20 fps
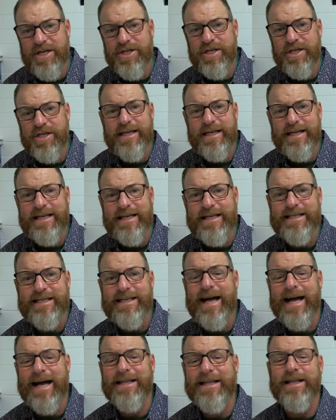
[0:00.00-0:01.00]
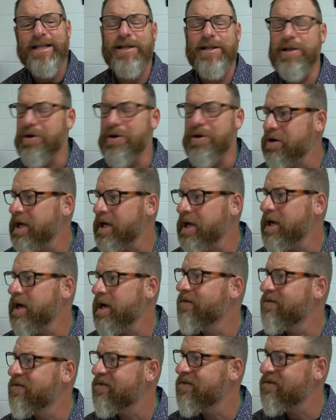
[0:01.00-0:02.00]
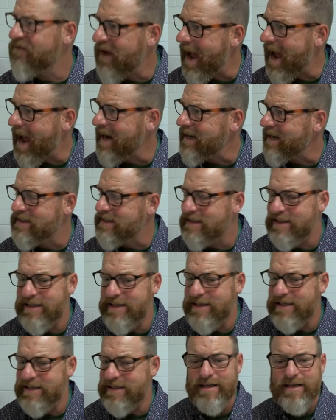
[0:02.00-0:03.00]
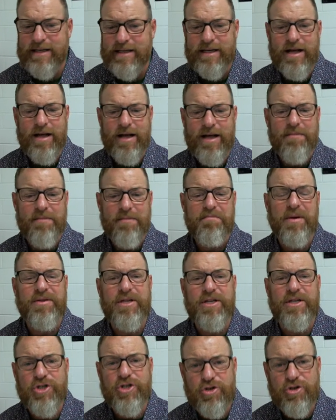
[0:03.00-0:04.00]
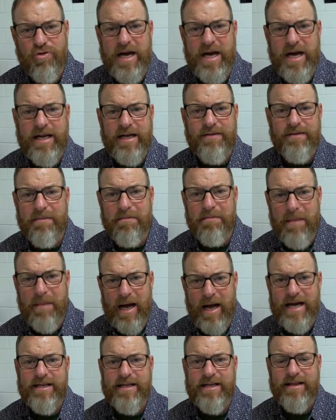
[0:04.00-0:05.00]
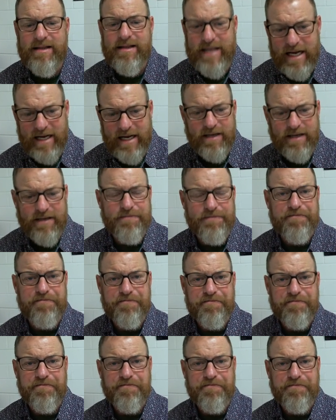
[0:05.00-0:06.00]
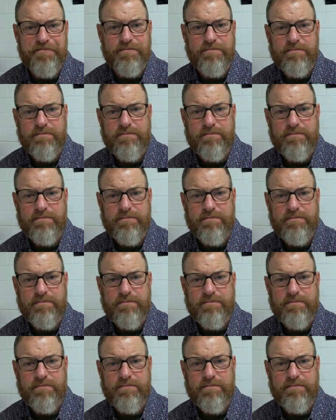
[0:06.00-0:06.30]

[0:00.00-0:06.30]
Education is not the learning of facts, but the training of the mind to think.